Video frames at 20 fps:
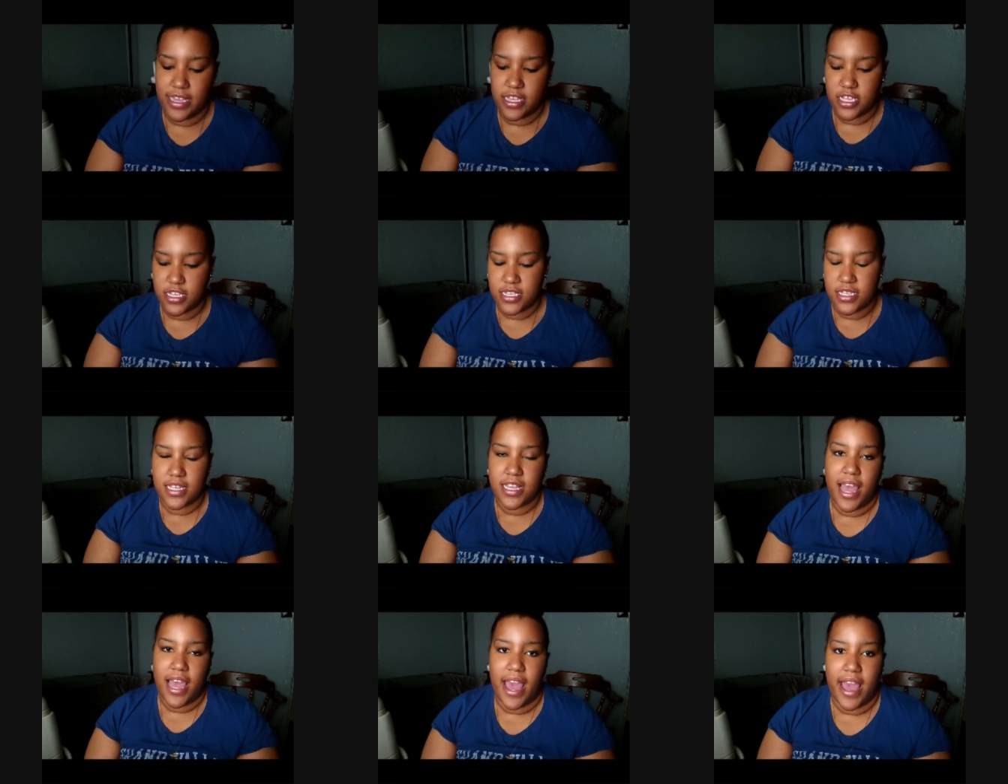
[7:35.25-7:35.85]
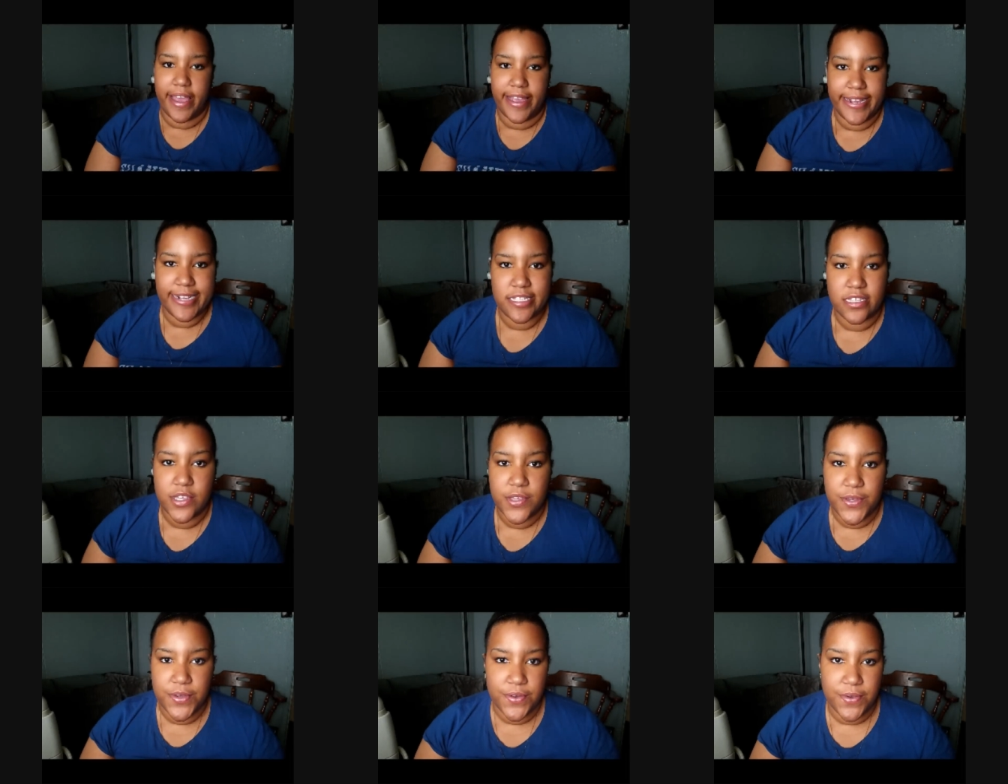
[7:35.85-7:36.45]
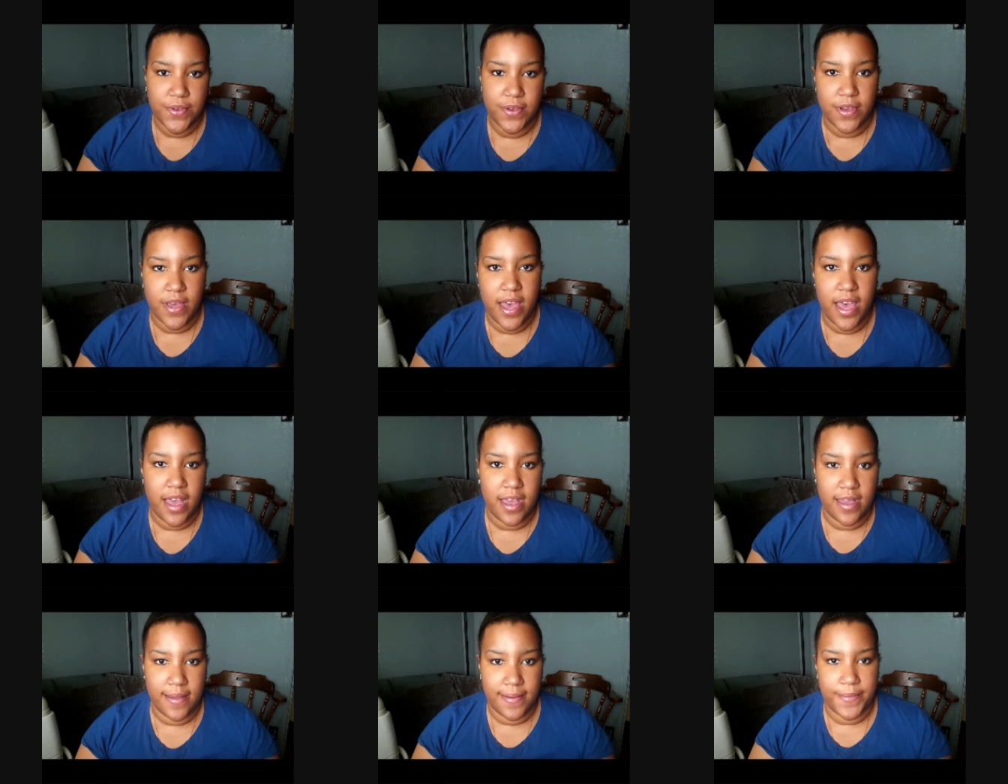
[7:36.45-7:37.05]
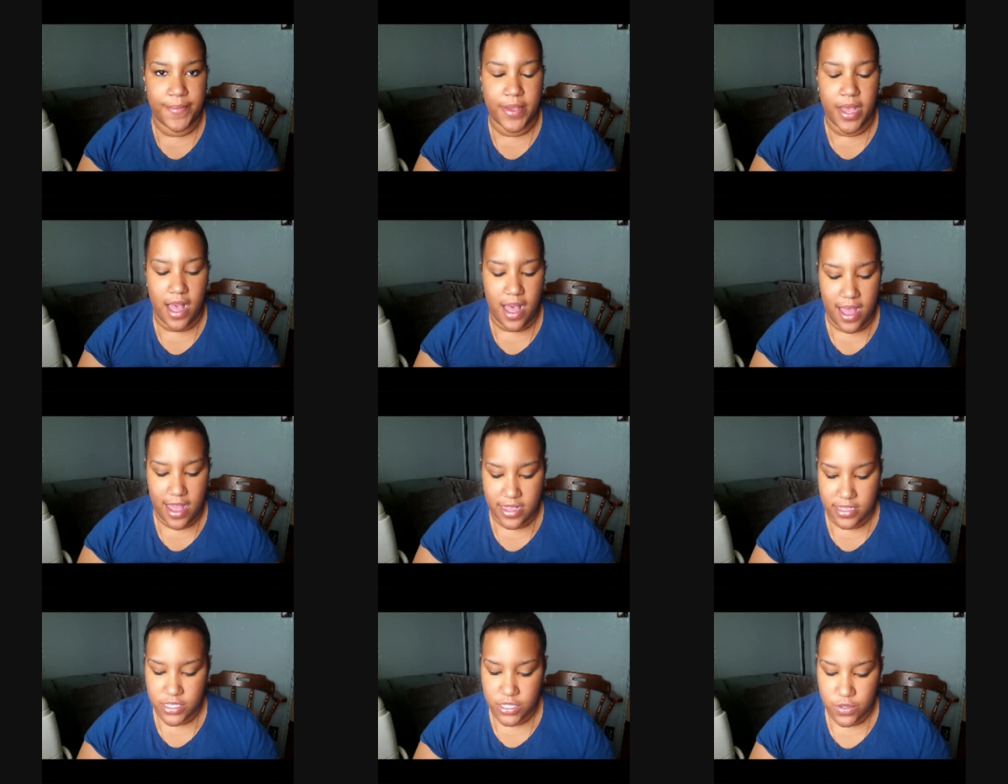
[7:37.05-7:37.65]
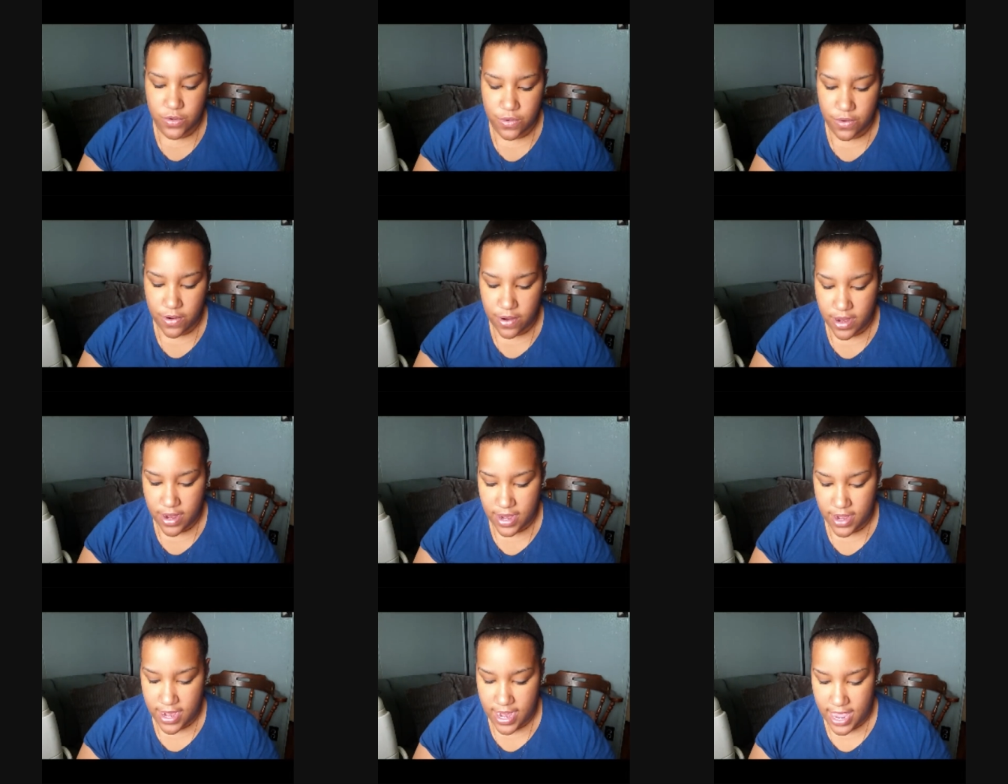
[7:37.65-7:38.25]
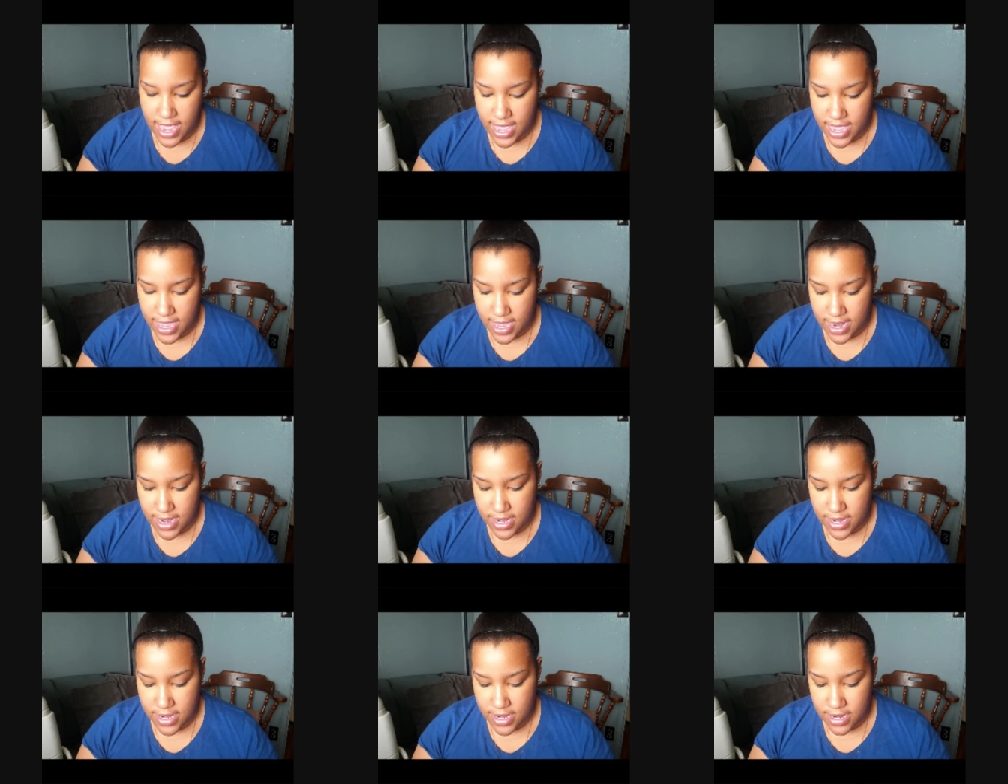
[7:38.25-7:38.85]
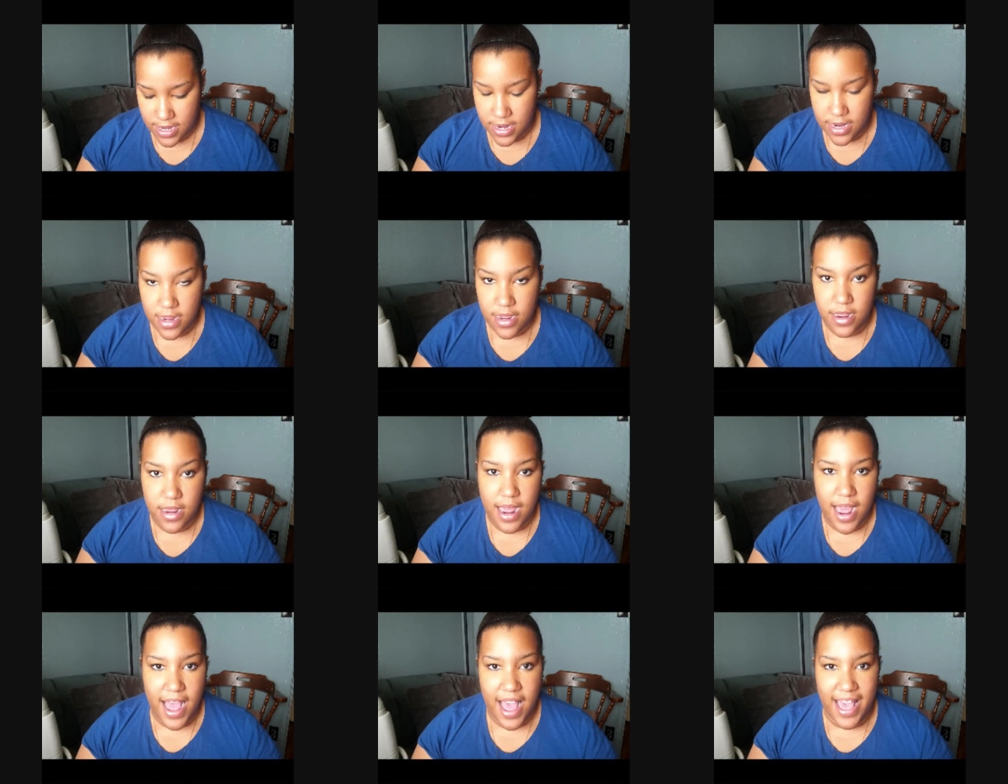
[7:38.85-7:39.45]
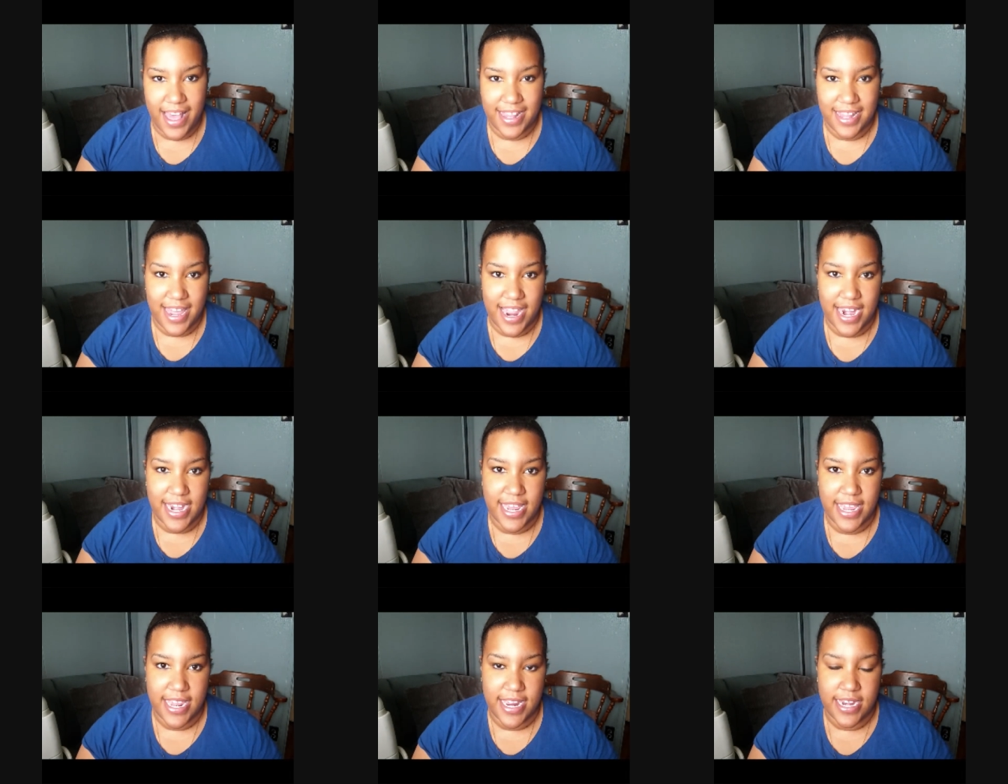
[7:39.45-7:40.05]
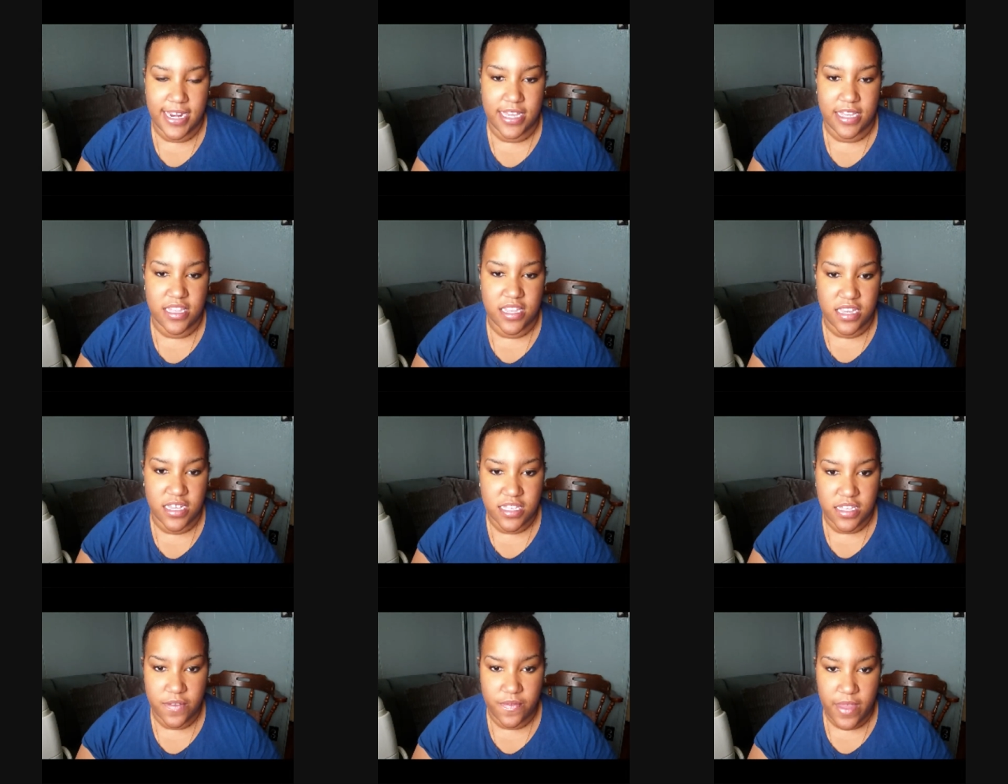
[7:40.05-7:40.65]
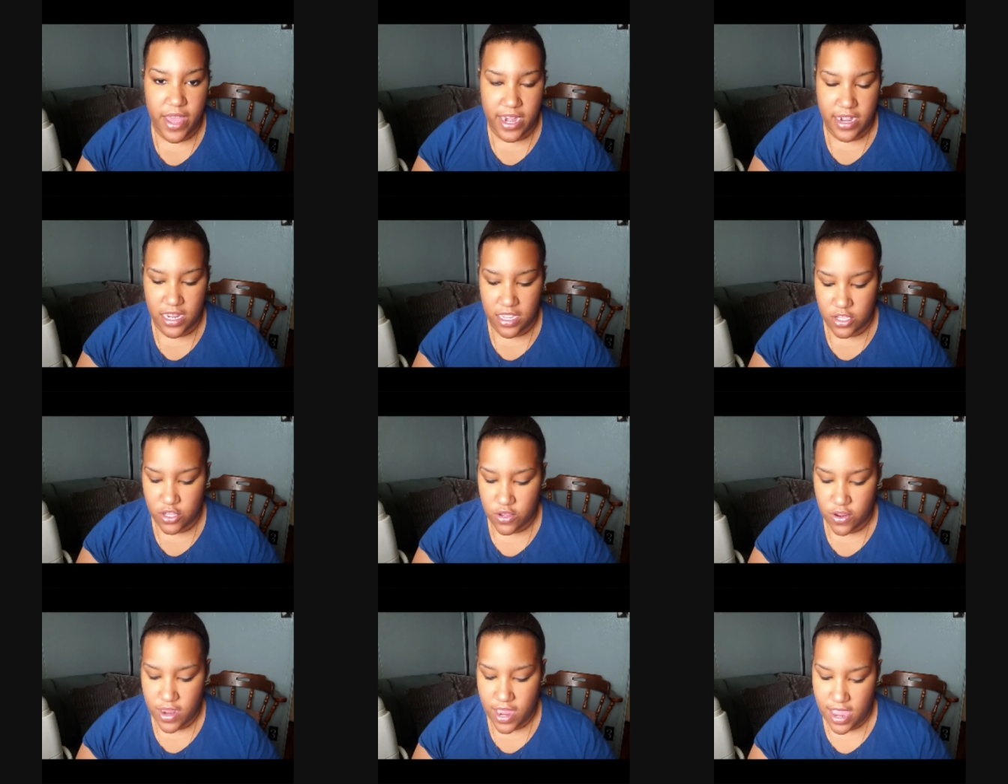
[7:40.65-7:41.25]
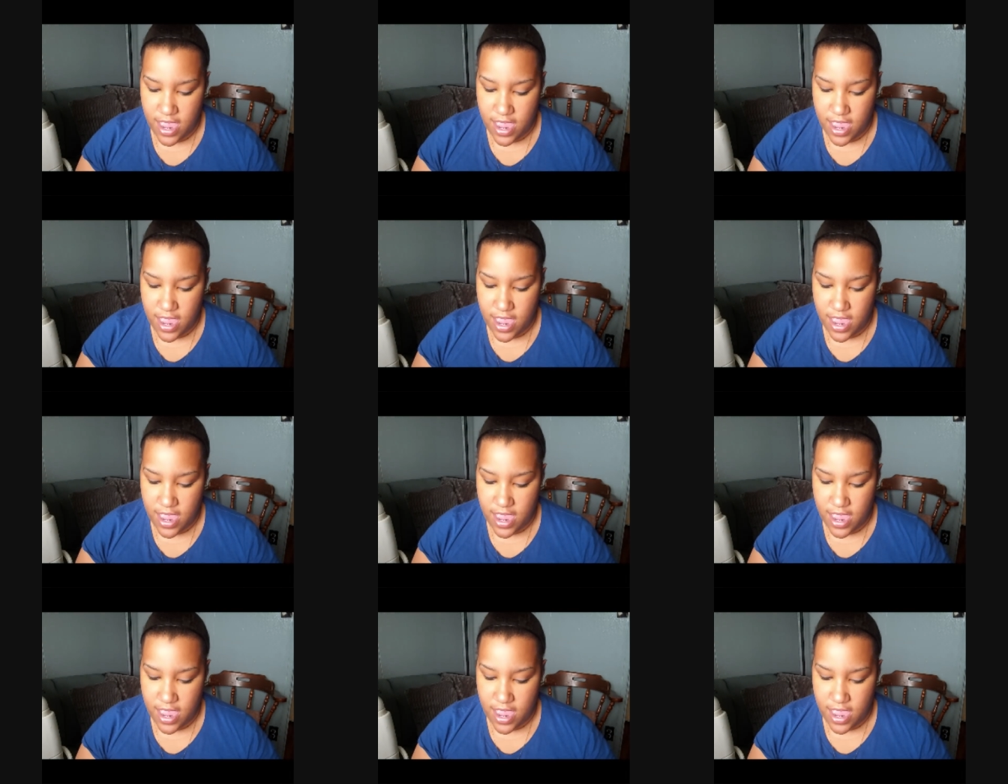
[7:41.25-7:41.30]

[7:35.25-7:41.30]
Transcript: I just got into um, contouring and highlighting and things of that nature.